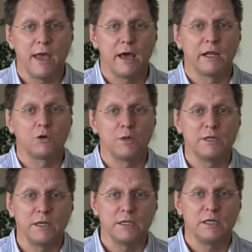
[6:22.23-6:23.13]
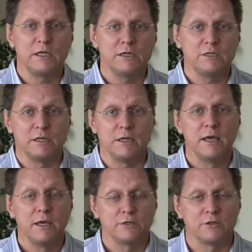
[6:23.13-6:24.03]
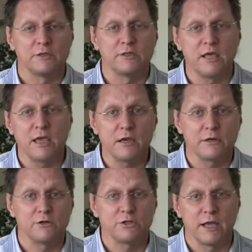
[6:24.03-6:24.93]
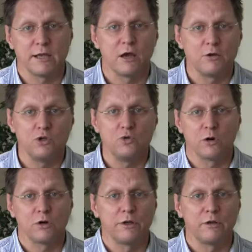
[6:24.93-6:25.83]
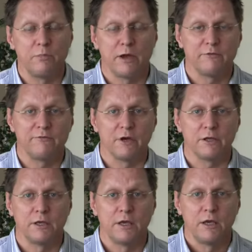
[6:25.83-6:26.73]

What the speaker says: eloquent, and easy so that they understand how you are going to benefit